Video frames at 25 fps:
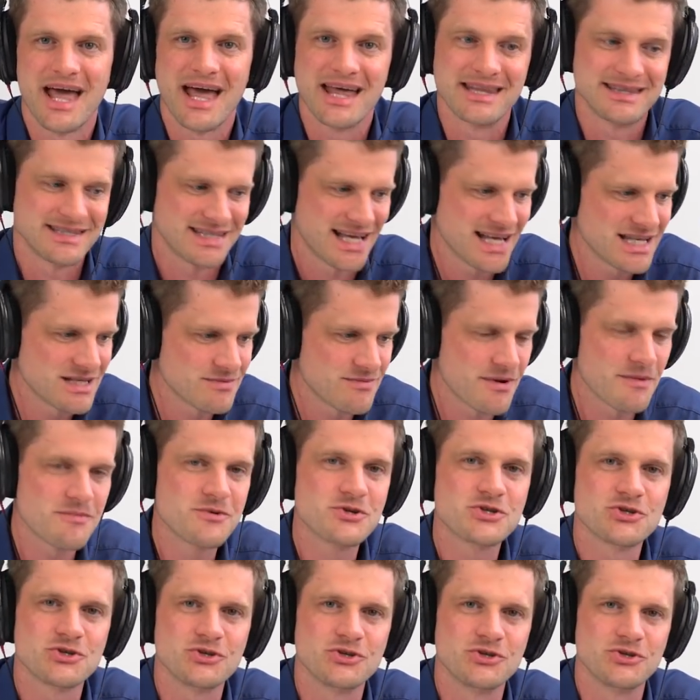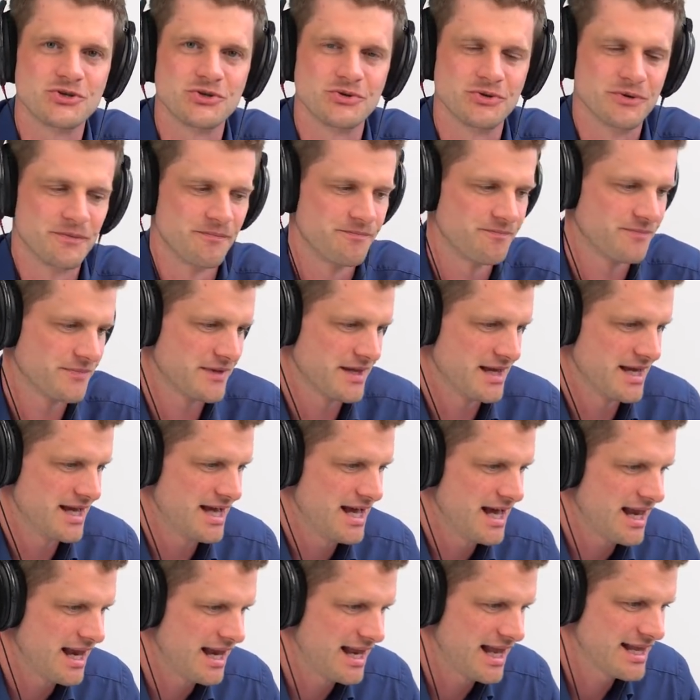And that's what we should do.
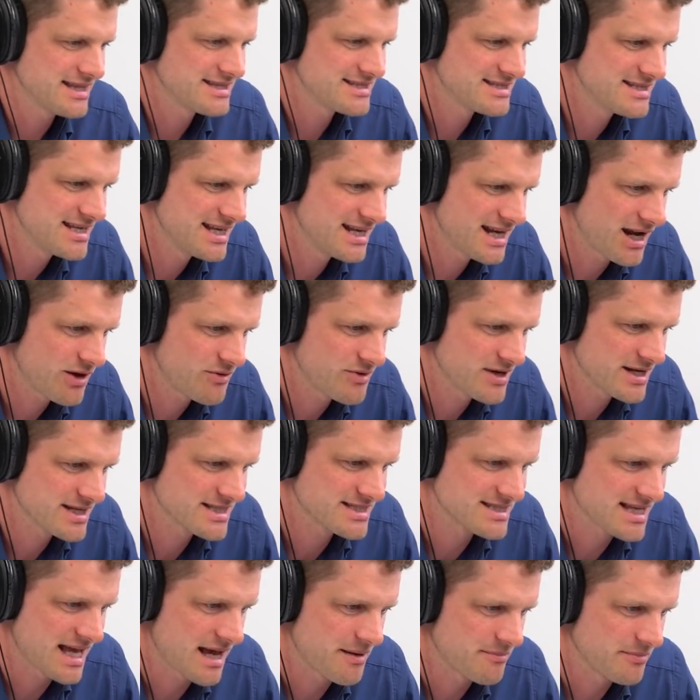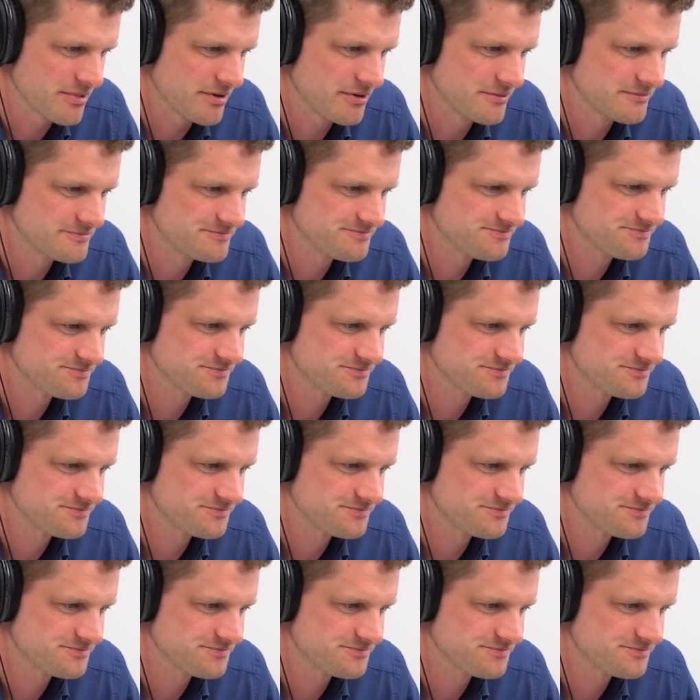Let's see in our example.